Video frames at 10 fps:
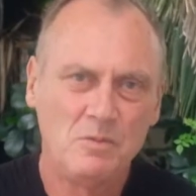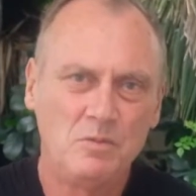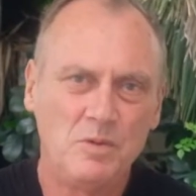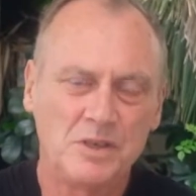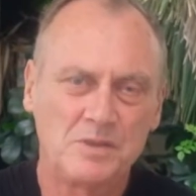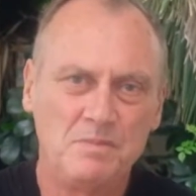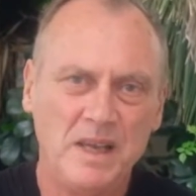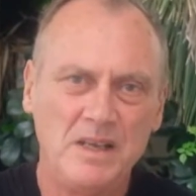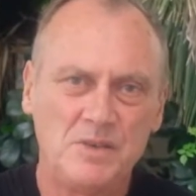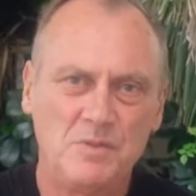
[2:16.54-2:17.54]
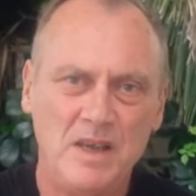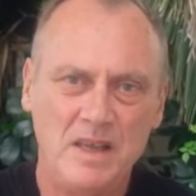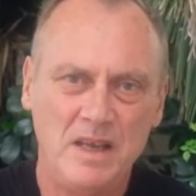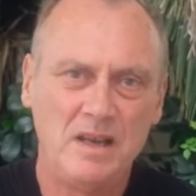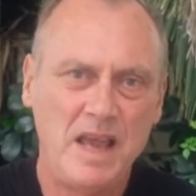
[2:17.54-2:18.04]
which means we
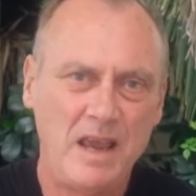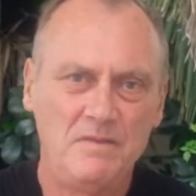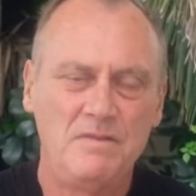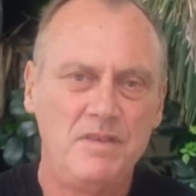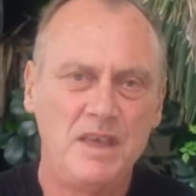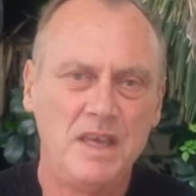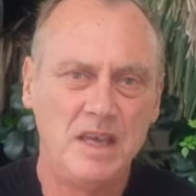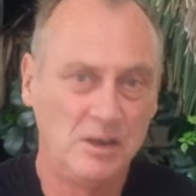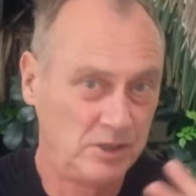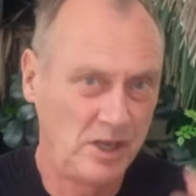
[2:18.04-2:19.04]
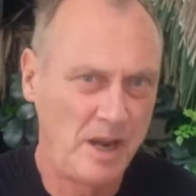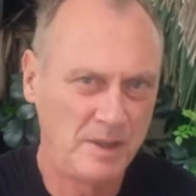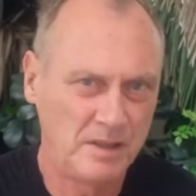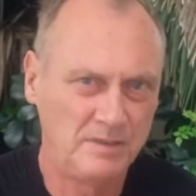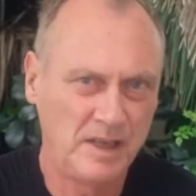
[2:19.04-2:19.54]
then have the
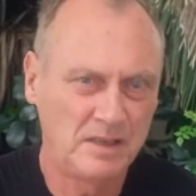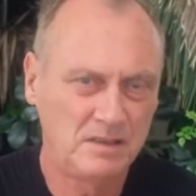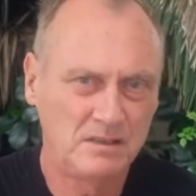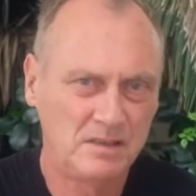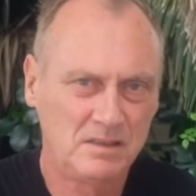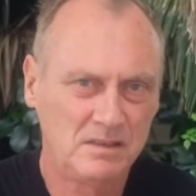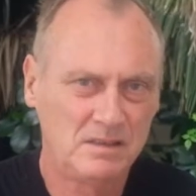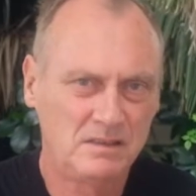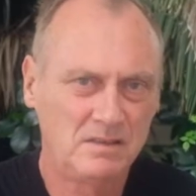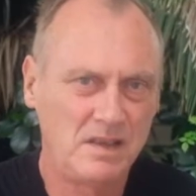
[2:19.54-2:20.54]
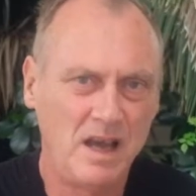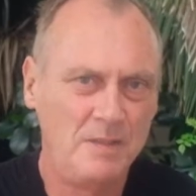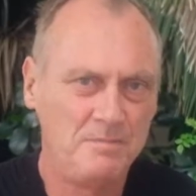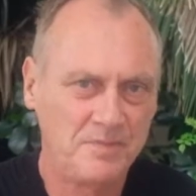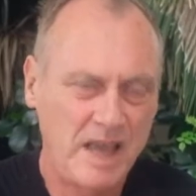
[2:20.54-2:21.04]
aerodynamic effect
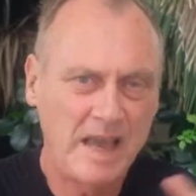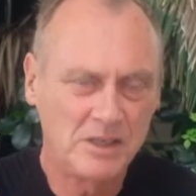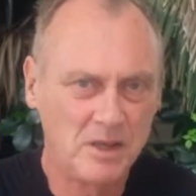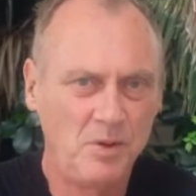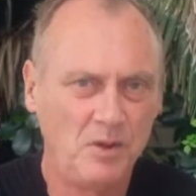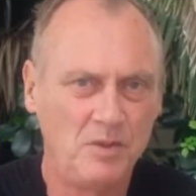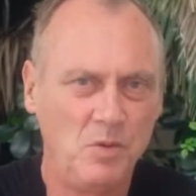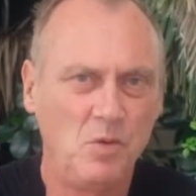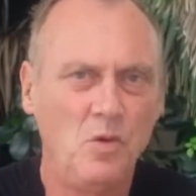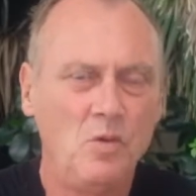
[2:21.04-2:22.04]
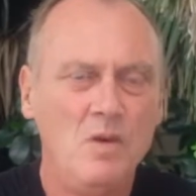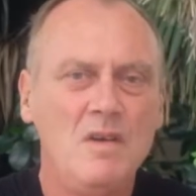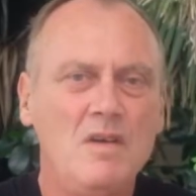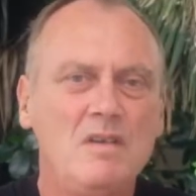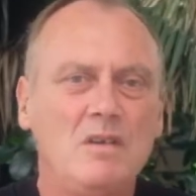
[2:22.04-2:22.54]
acting upon the ball,
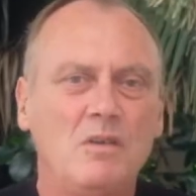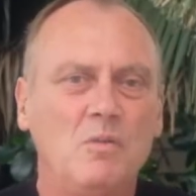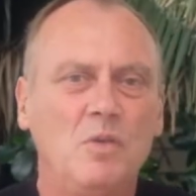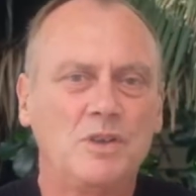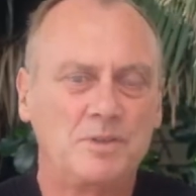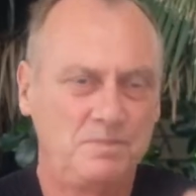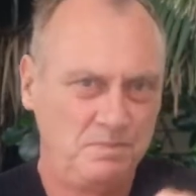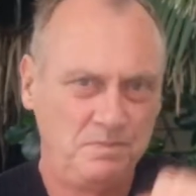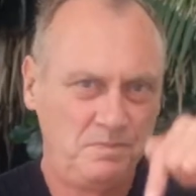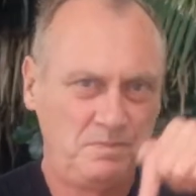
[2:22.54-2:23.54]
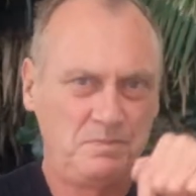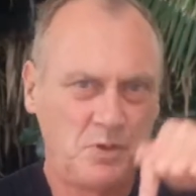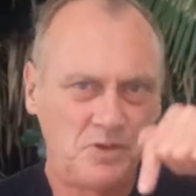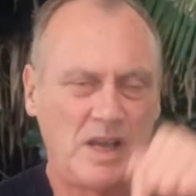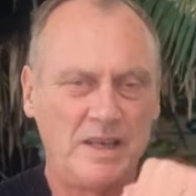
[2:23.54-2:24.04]
which
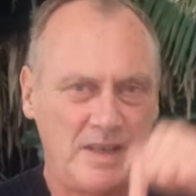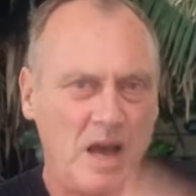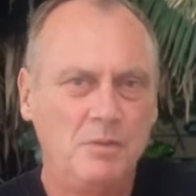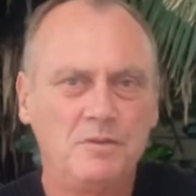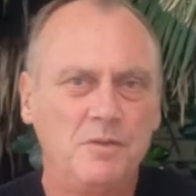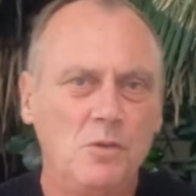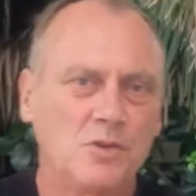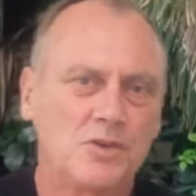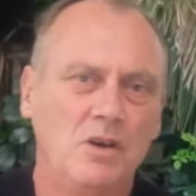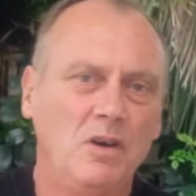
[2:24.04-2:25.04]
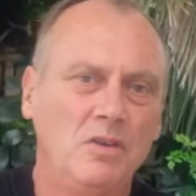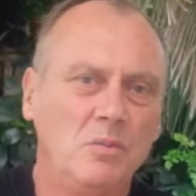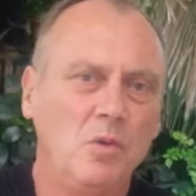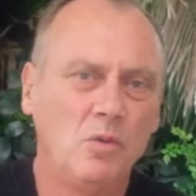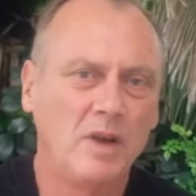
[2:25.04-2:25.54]
puts a downward force on the
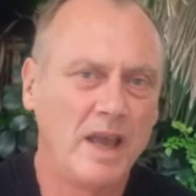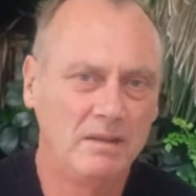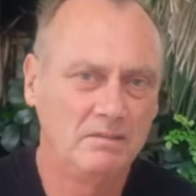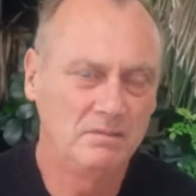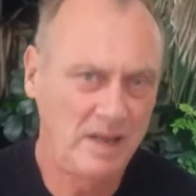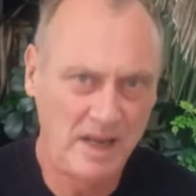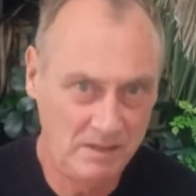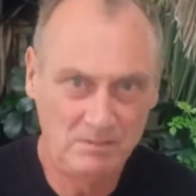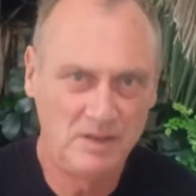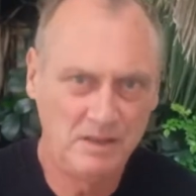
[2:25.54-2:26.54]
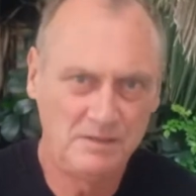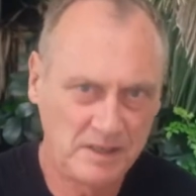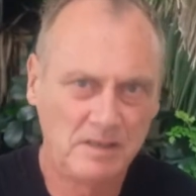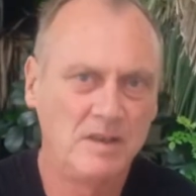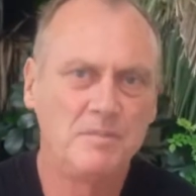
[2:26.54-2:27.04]
ball and
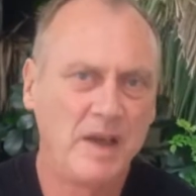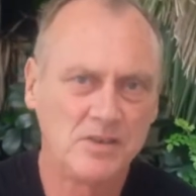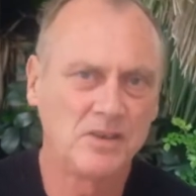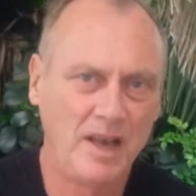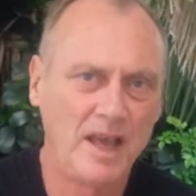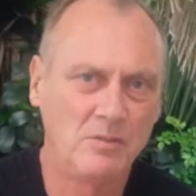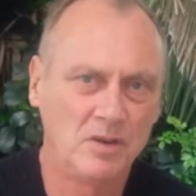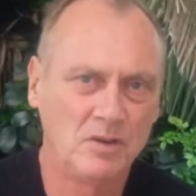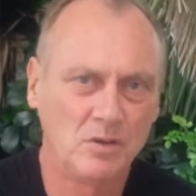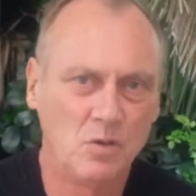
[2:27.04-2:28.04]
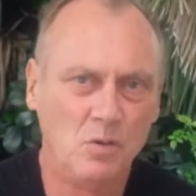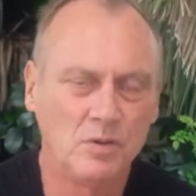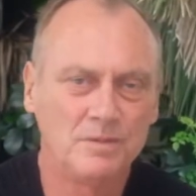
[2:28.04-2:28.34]
effectively makes it land within the court.